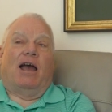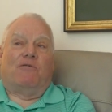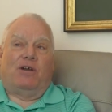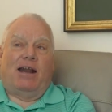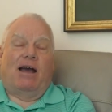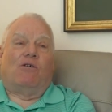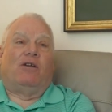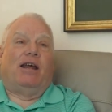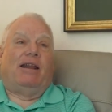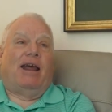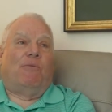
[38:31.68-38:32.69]
Every now and
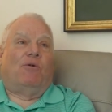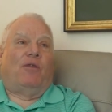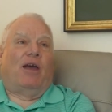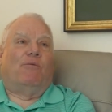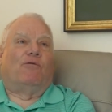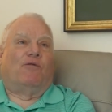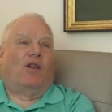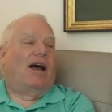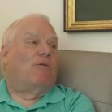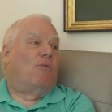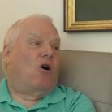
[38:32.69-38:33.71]
then, they would they would
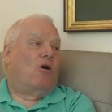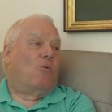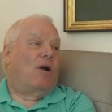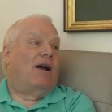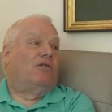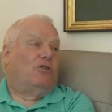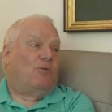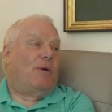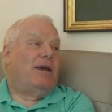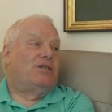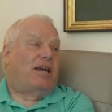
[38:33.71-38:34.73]
fly a barber out to the
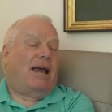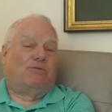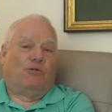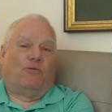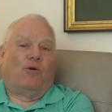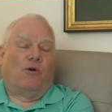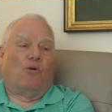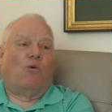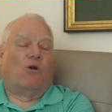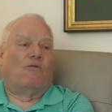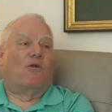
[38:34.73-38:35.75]
base camp. So if we were to
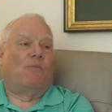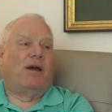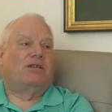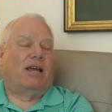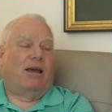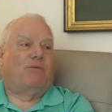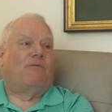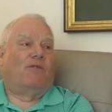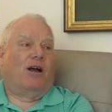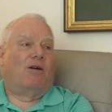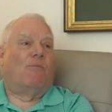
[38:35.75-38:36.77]
one of our base camp, they'd
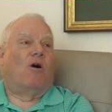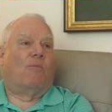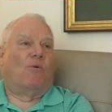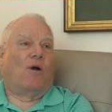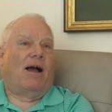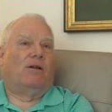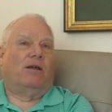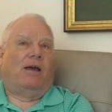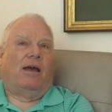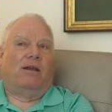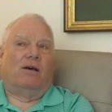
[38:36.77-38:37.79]
fly a barber out,
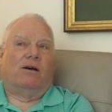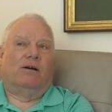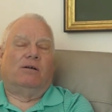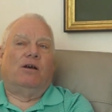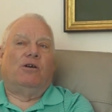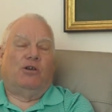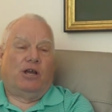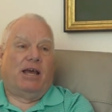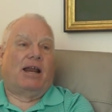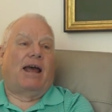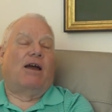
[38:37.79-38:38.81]
and uh, you
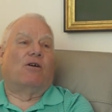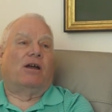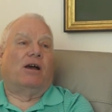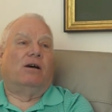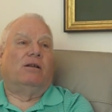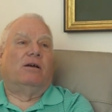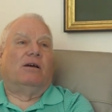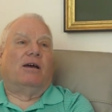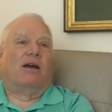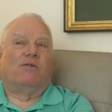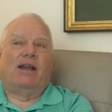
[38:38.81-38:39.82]
get a haircut.
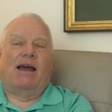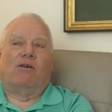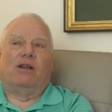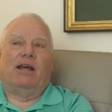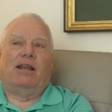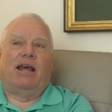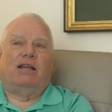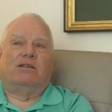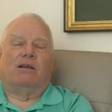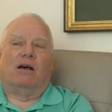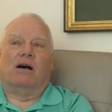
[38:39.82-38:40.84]
Every now and then, they'd
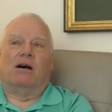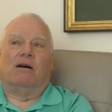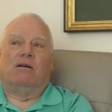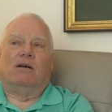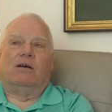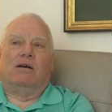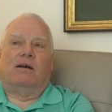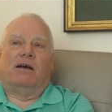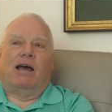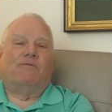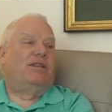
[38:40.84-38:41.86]
uh,
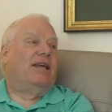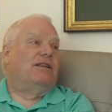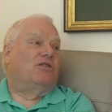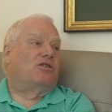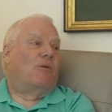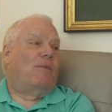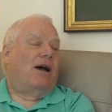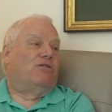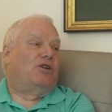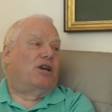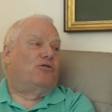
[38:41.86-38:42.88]
have a dentist come out
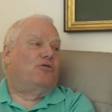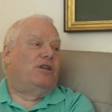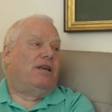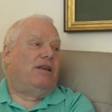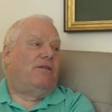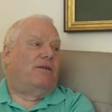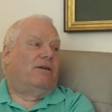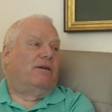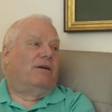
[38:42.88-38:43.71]
and check your teeth